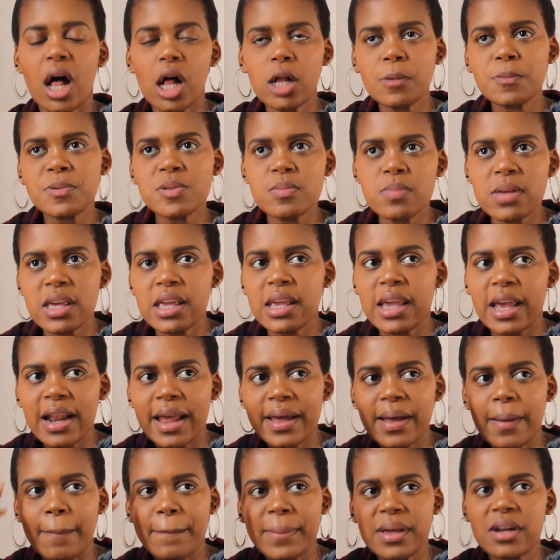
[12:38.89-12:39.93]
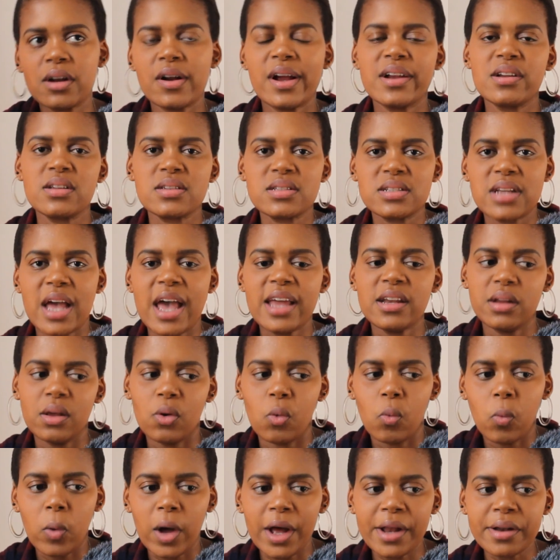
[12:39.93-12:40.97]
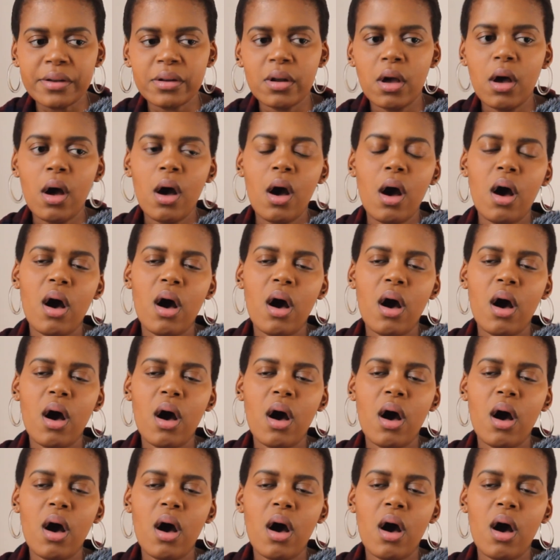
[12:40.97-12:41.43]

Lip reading: helps me get like a better understanding, one,